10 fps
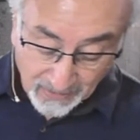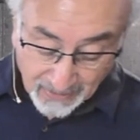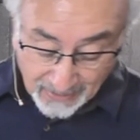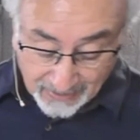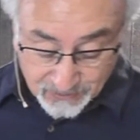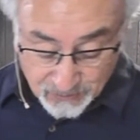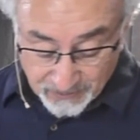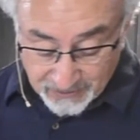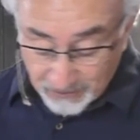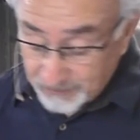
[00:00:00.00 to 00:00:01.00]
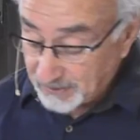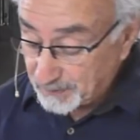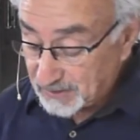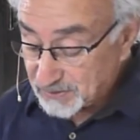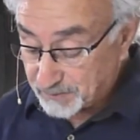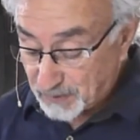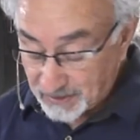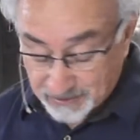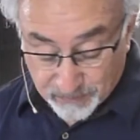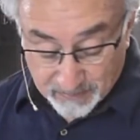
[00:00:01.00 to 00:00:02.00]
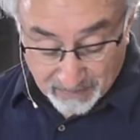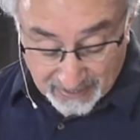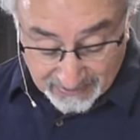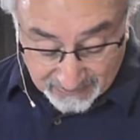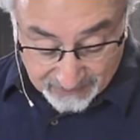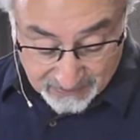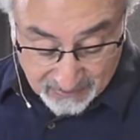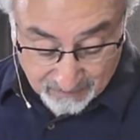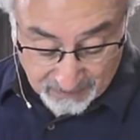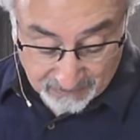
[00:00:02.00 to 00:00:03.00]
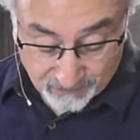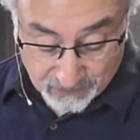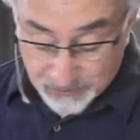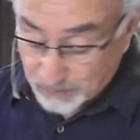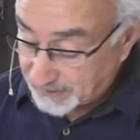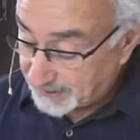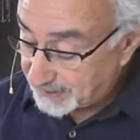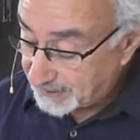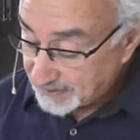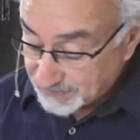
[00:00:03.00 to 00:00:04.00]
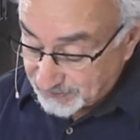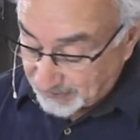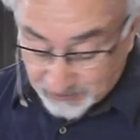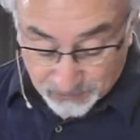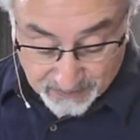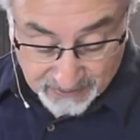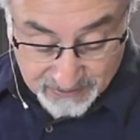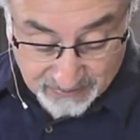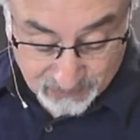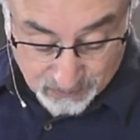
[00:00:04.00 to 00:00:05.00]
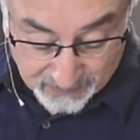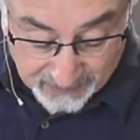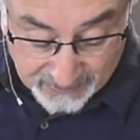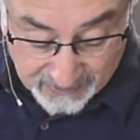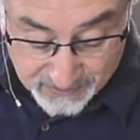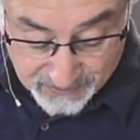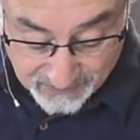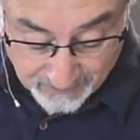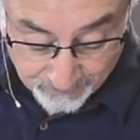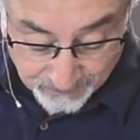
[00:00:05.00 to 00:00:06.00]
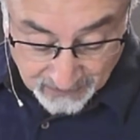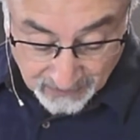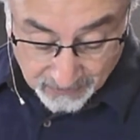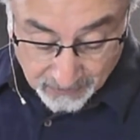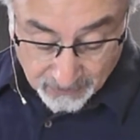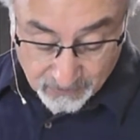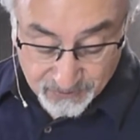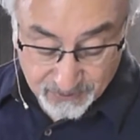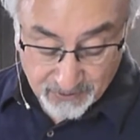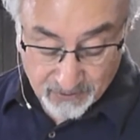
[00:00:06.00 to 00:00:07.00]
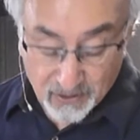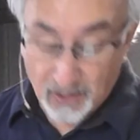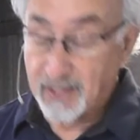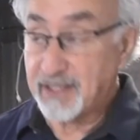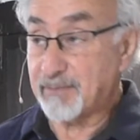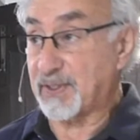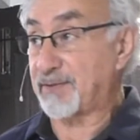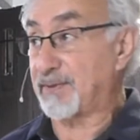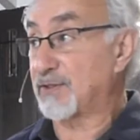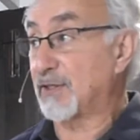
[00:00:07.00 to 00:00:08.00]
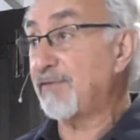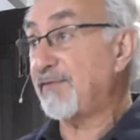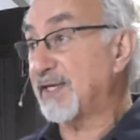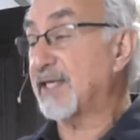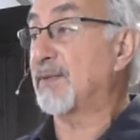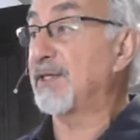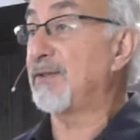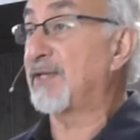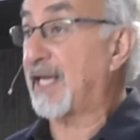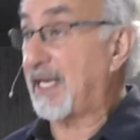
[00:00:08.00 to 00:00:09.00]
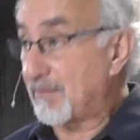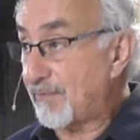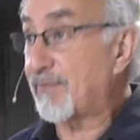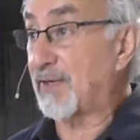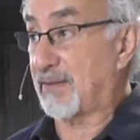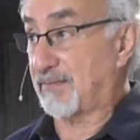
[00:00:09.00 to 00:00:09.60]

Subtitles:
And so here the Apostle Paul is reminding them in verse 26, 27, 28, you see your calling, brethren. Don't forget where you came from.